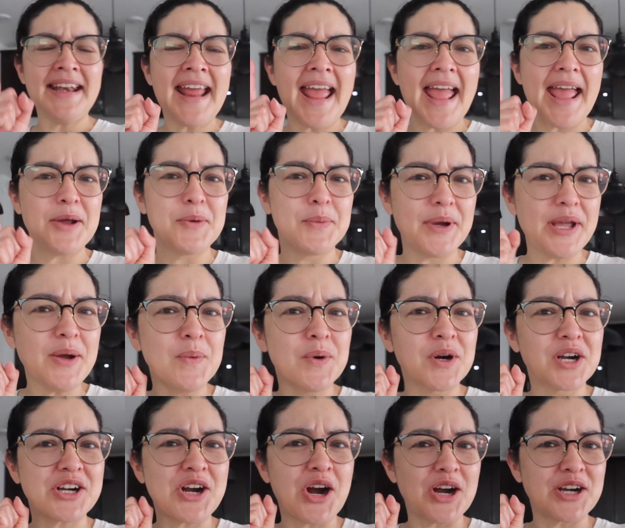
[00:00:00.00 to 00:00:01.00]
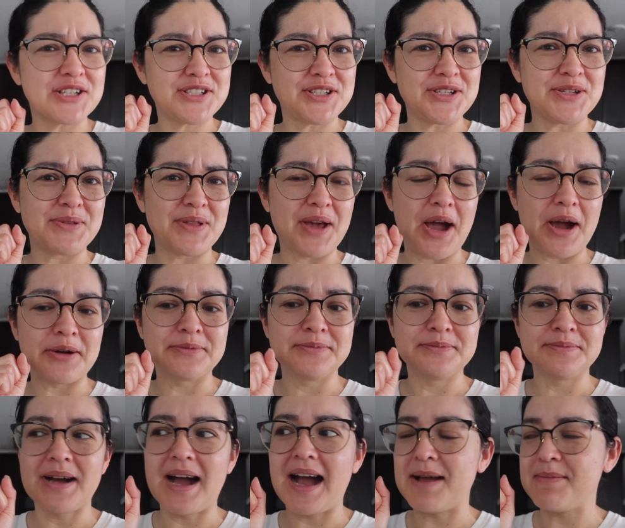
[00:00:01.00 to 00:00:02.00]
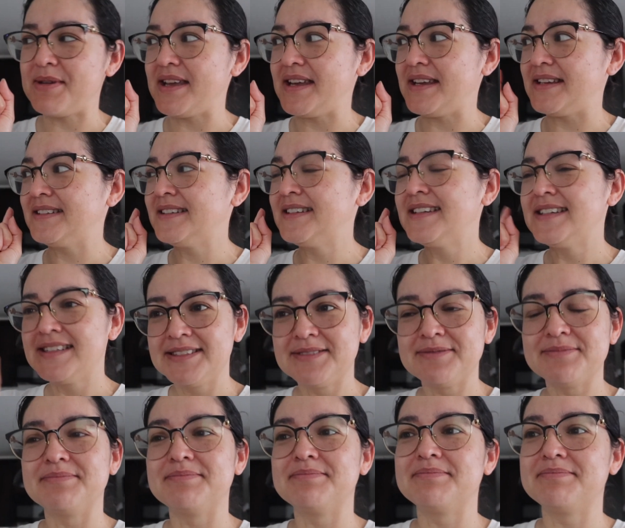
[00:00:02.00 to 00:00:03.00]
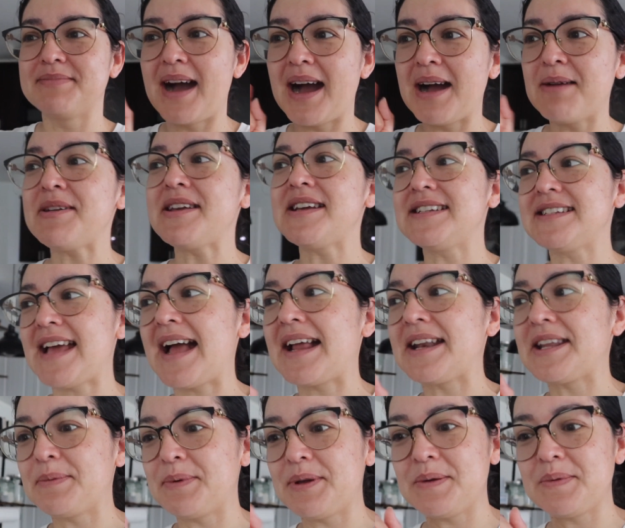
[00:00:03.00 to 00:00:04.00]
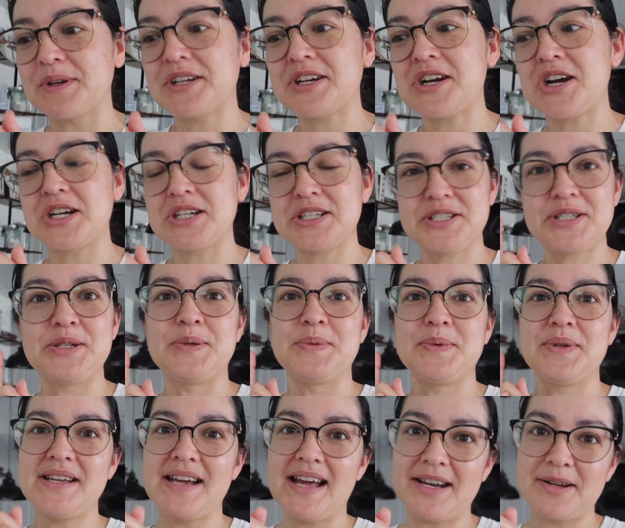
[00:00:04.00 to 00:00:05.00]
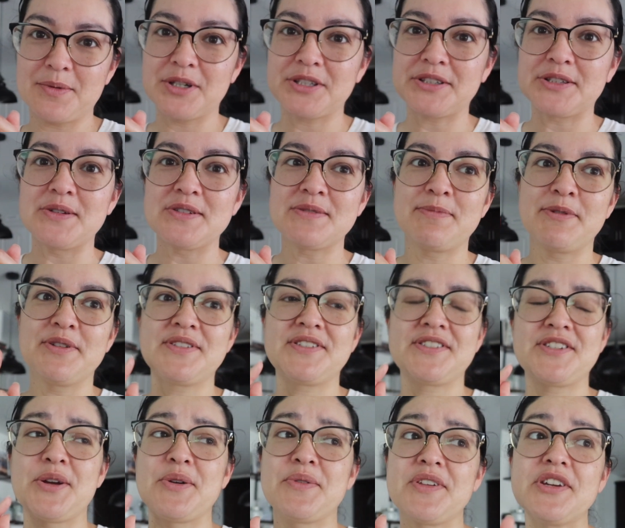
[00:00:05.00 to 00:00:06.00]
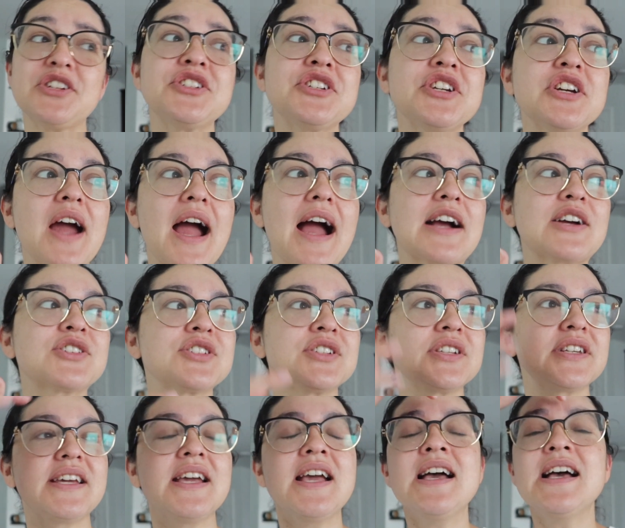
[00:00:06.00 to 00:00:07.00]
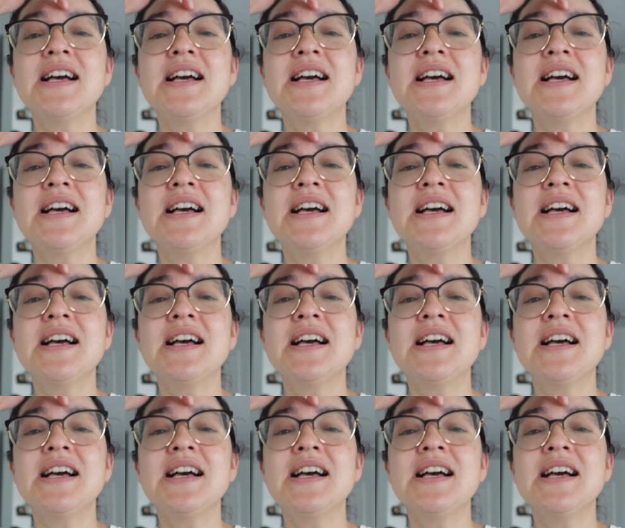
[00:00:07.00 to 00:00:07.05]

hey, we work hard too though. I mean, mommy and daddy, we work hard too. We gotta work those booths too. This year actually,